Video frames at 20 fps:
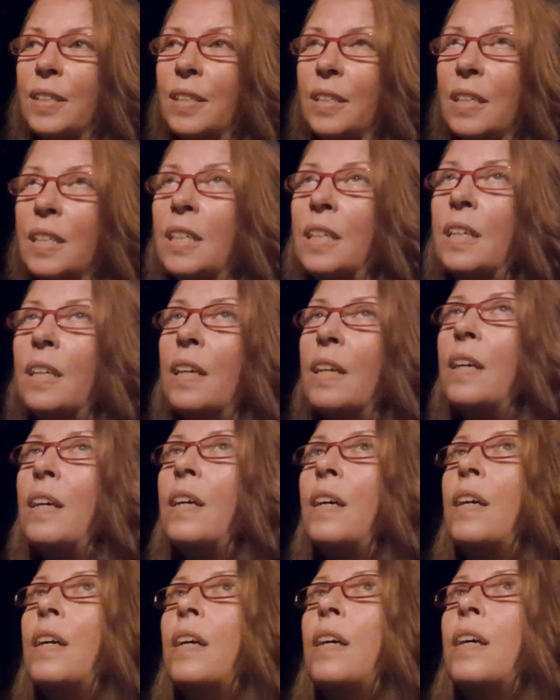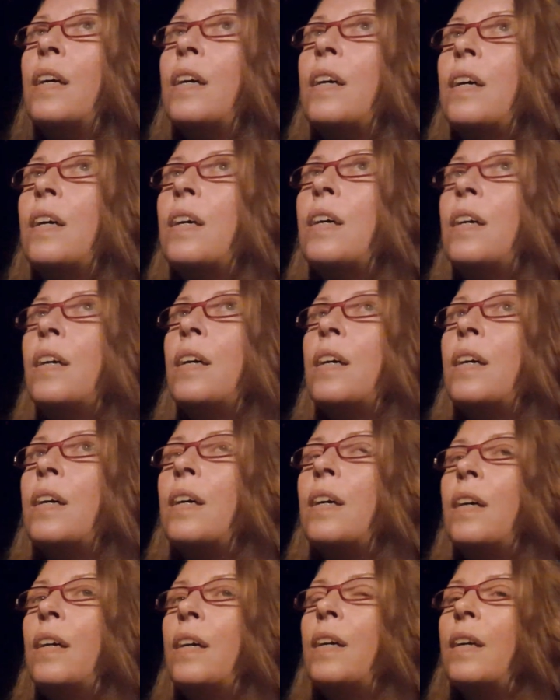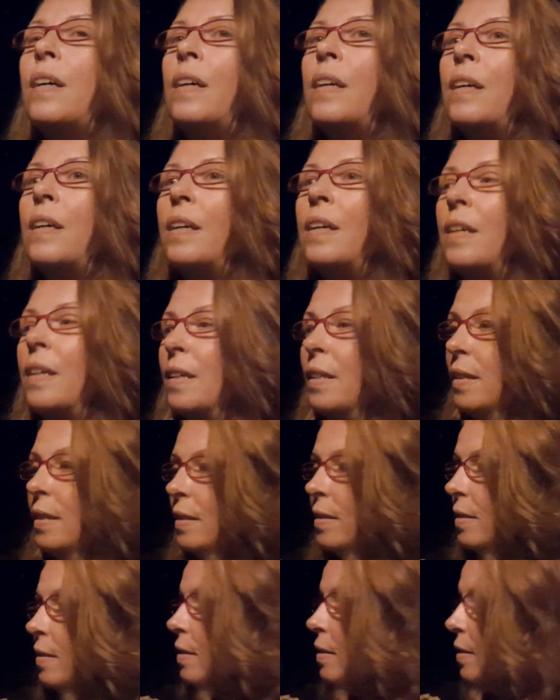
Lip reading: [no speech]